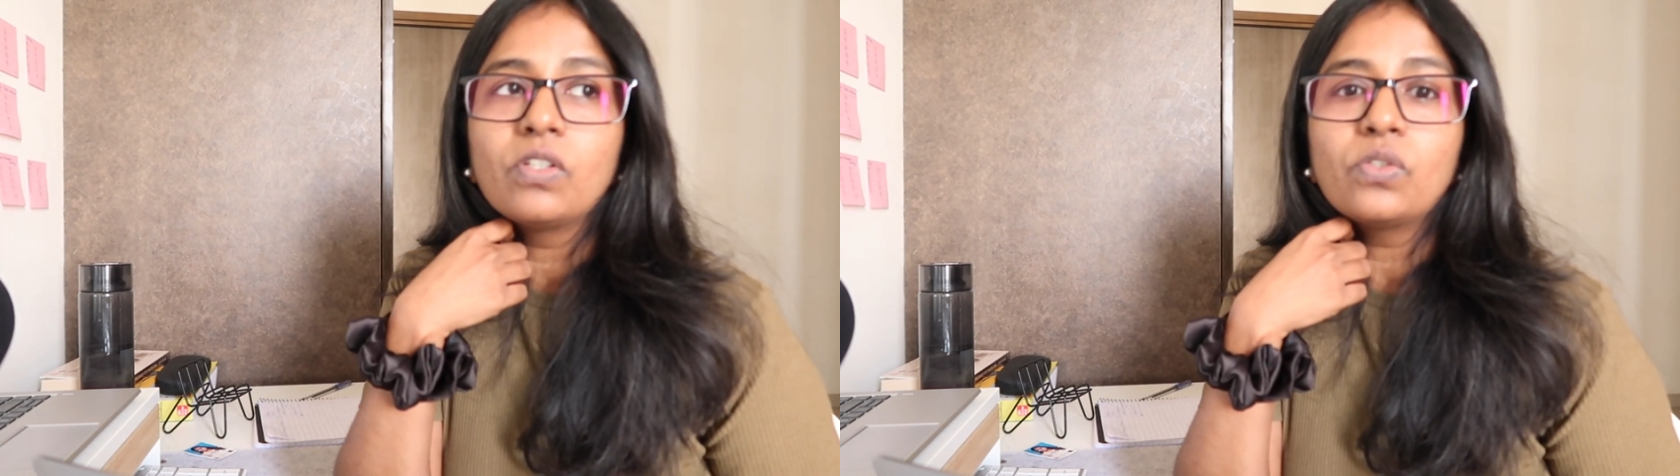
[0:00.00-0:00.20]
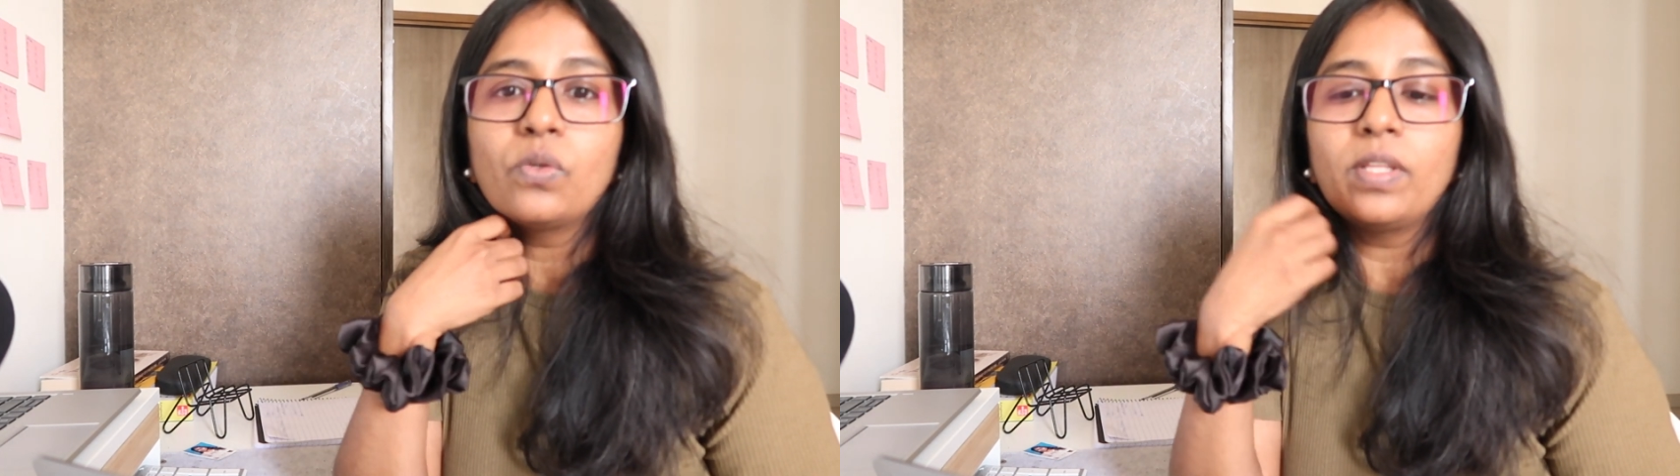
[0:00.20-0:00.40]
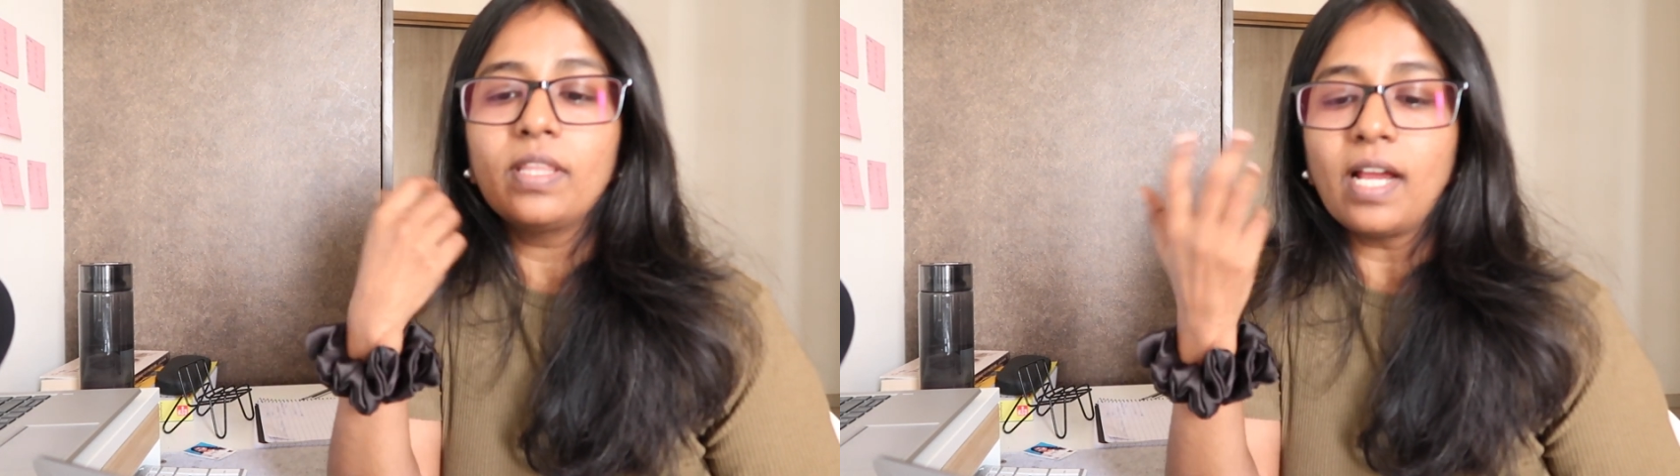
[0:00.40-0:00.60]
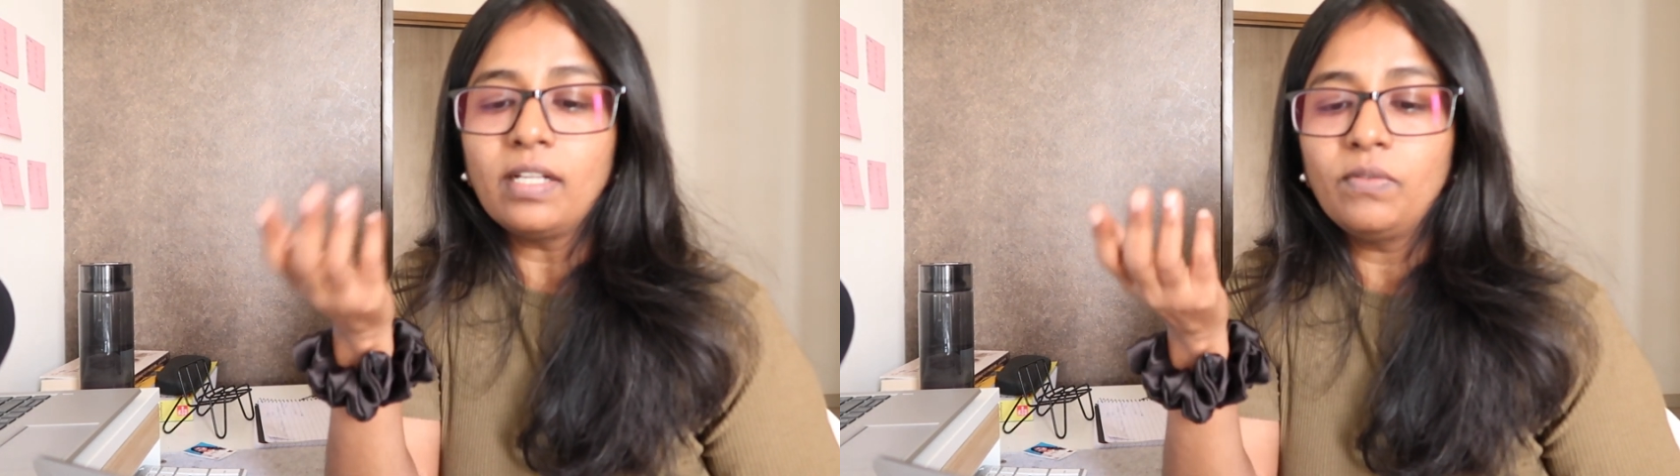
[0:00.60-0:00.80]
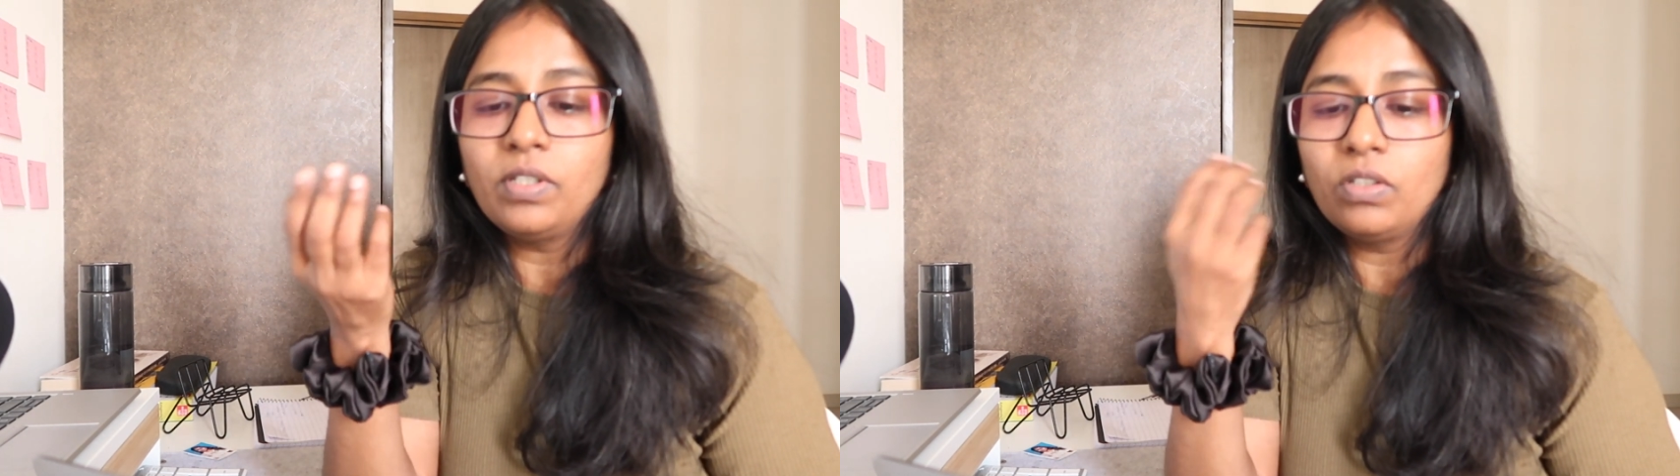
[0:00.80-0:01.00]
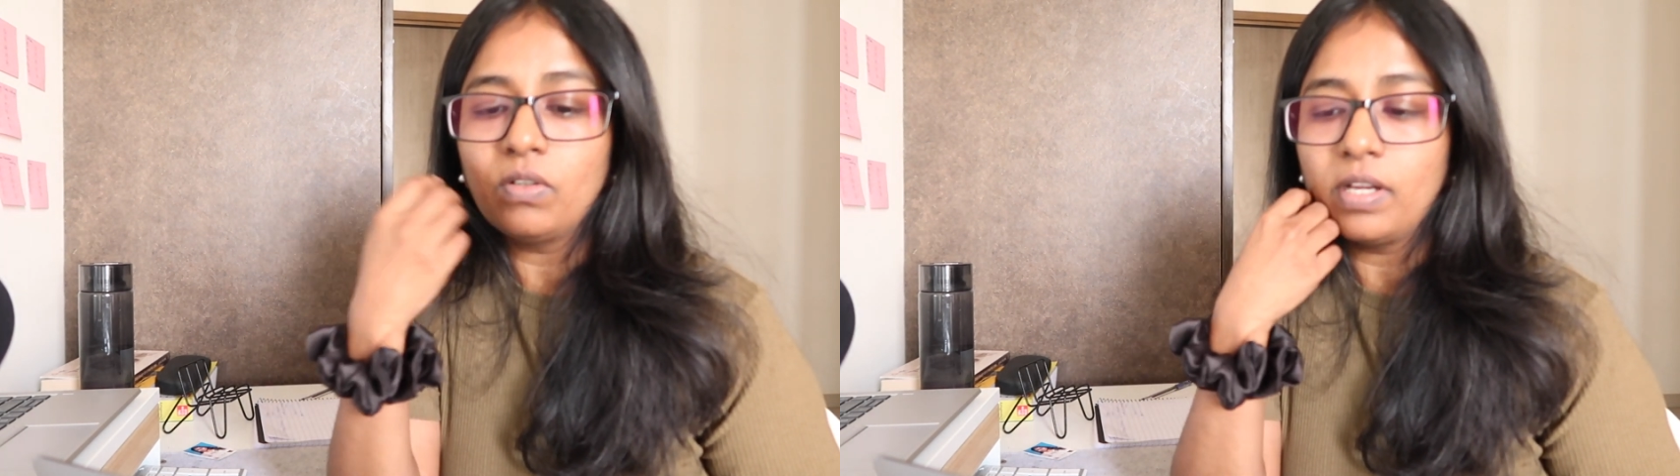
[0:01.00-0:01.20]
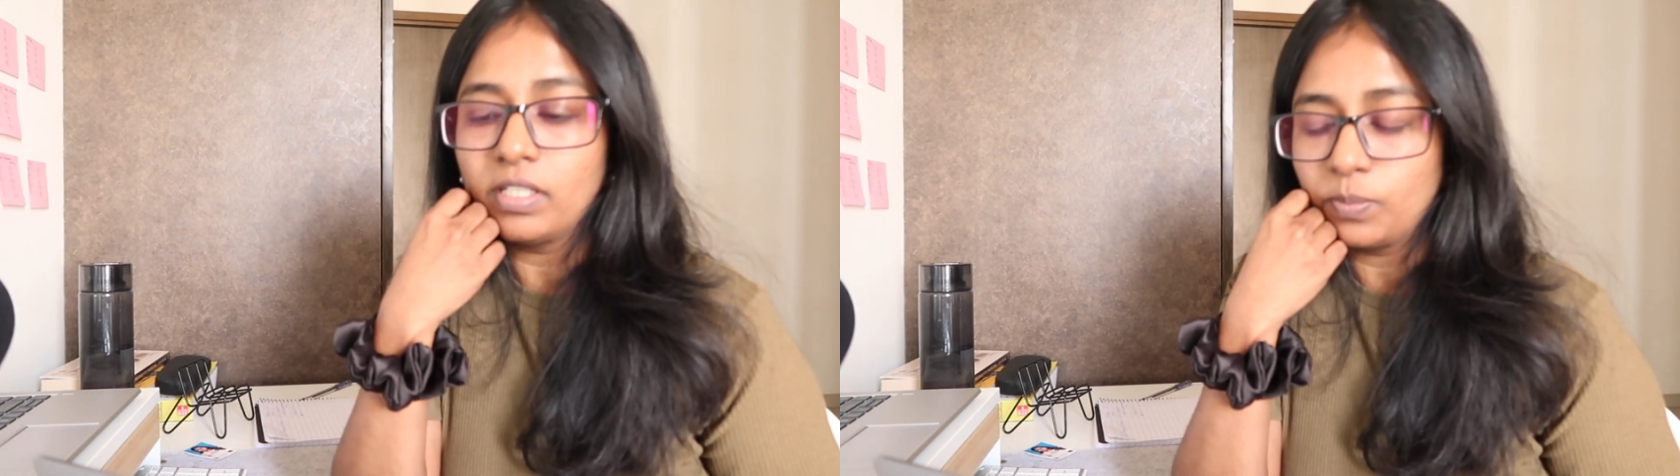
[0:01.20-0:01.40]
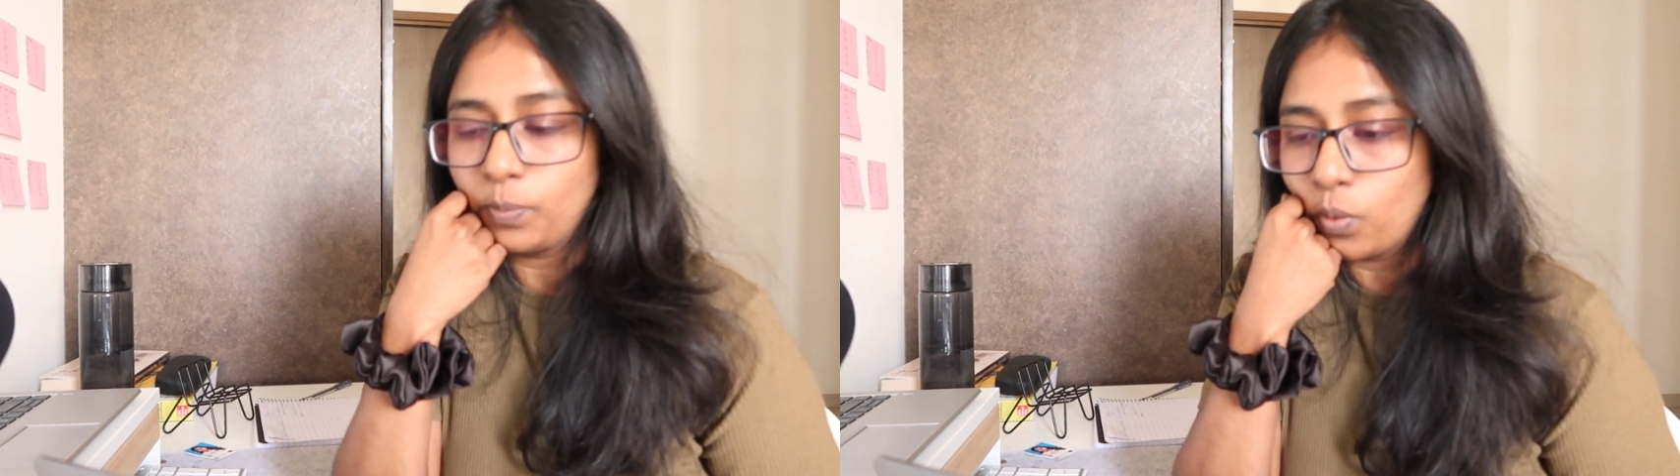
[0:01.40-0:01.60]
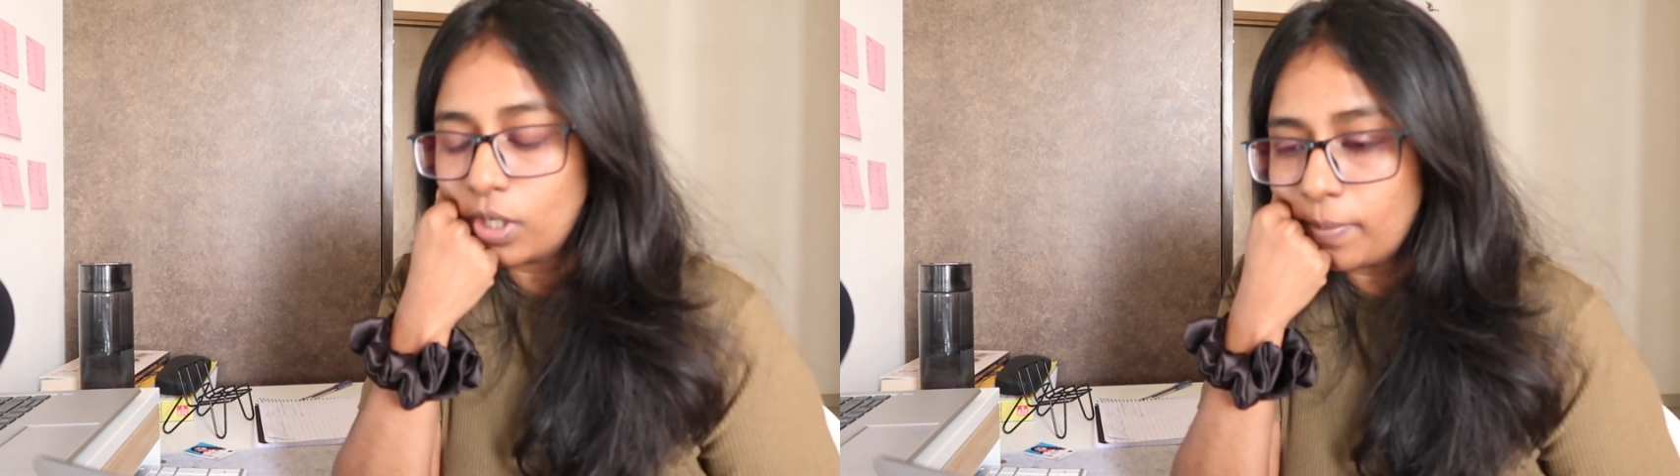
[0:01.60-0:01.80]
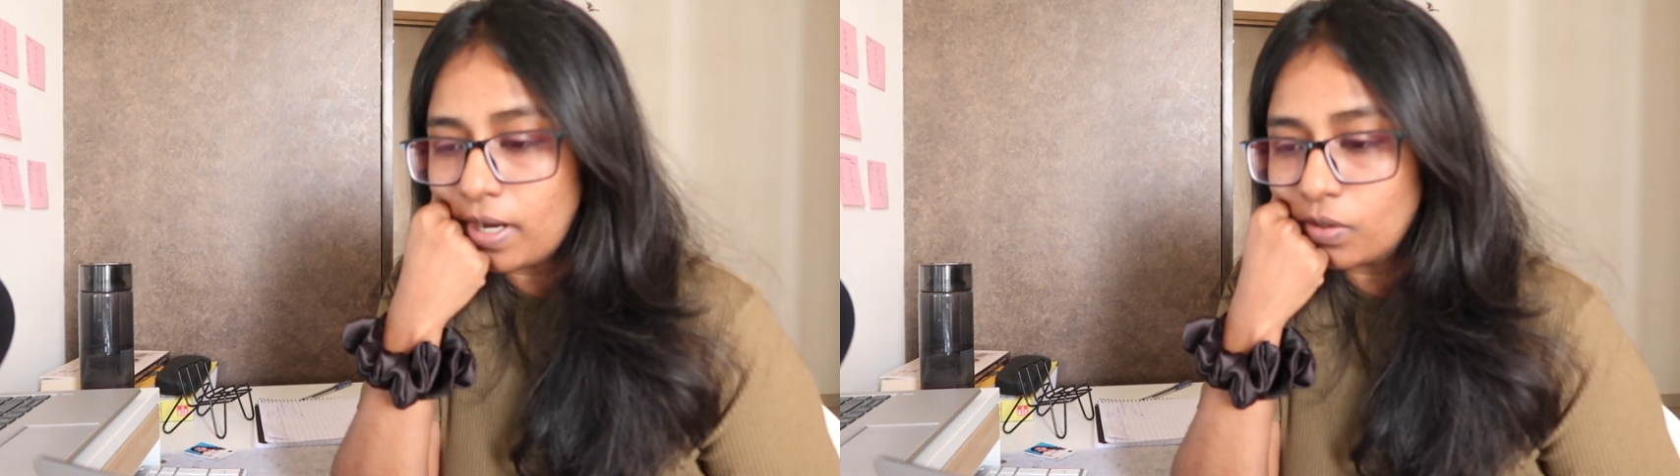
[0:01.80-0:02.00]
So in that video I
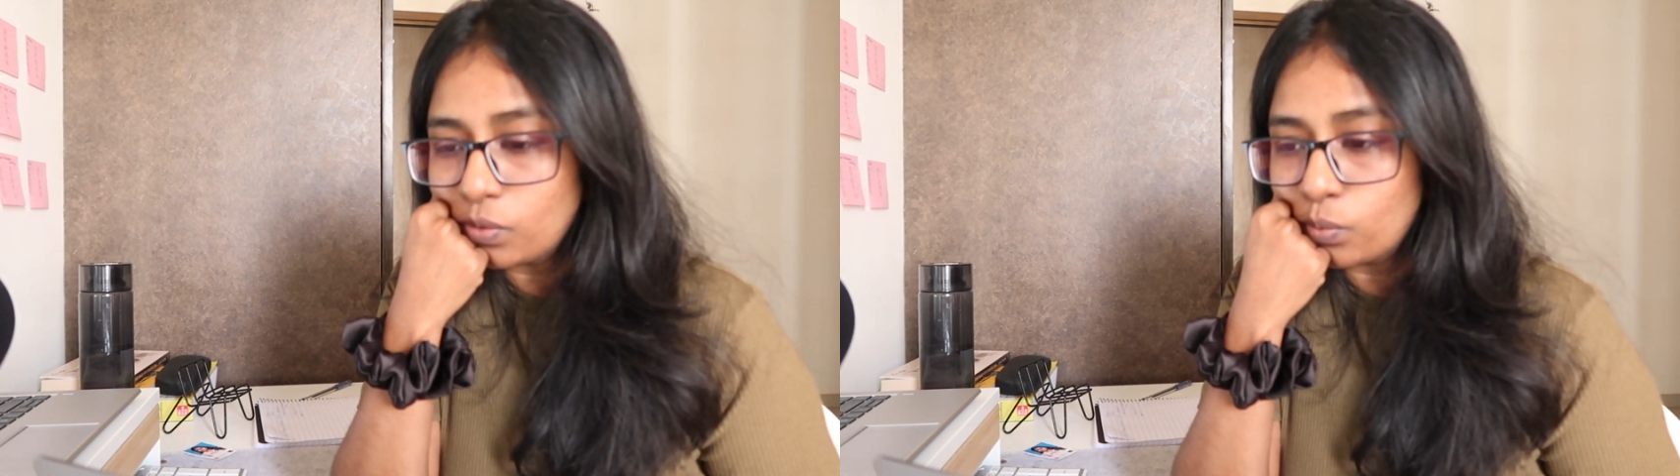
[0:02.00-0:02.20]
spoke about